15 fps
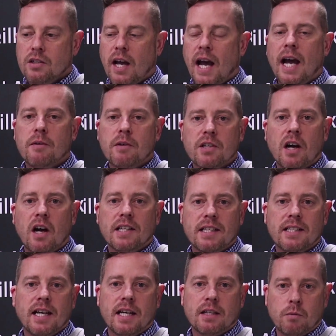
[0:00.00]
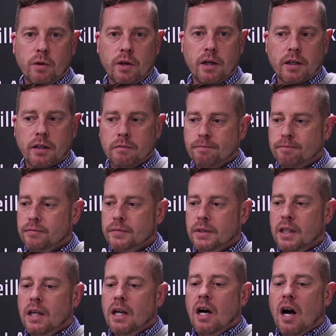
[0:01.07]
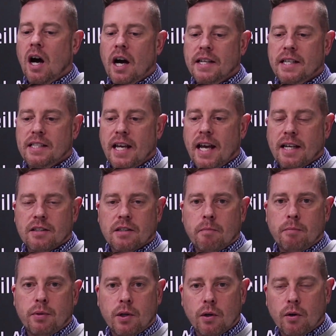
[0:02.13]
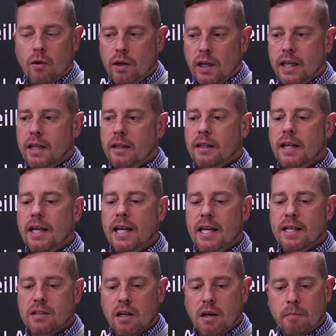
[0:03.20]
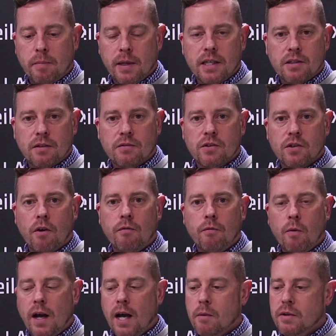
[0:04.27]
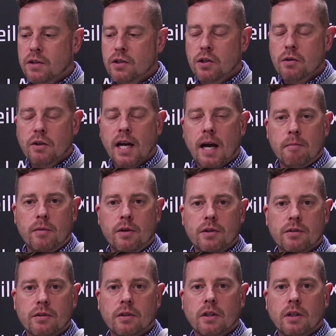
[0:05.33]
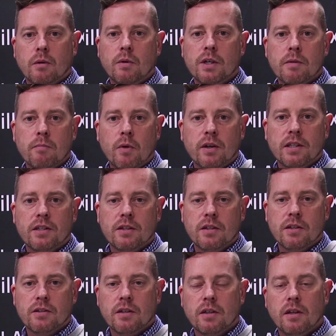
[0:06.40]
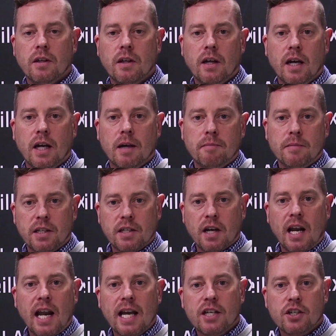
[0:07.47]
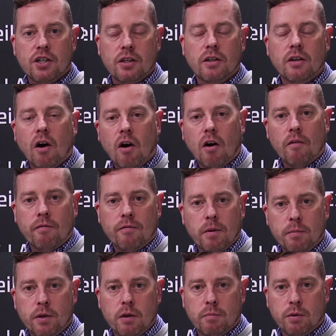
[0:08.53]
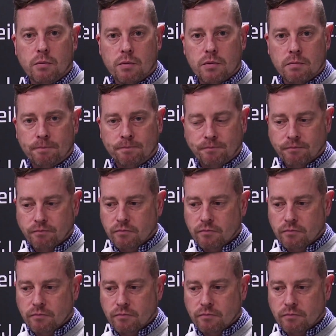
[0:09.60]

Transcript: So how does EyeDetect work? EyeDetect purely is a piece of software with two cameras which monitors uh, the dilation of the pupils.